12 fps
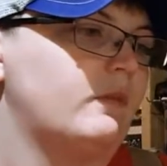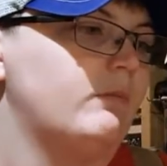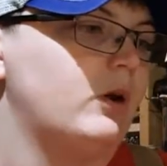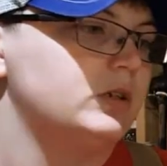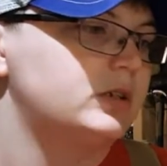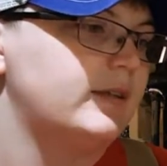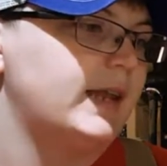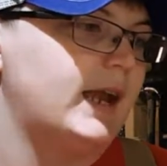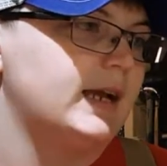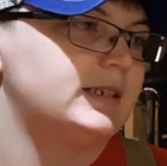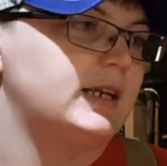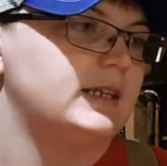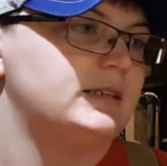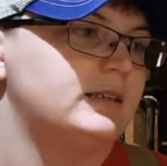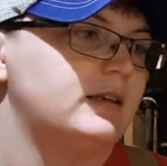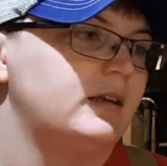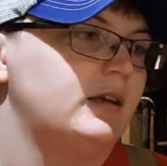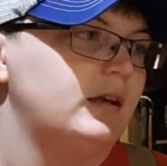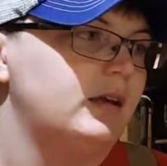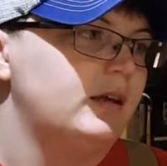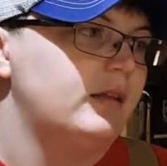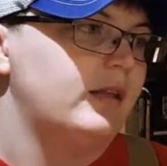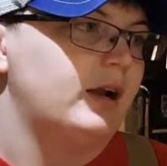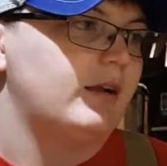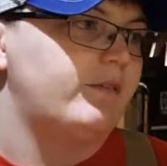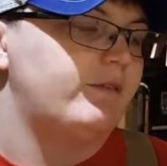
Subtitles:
Most of the axe heads that I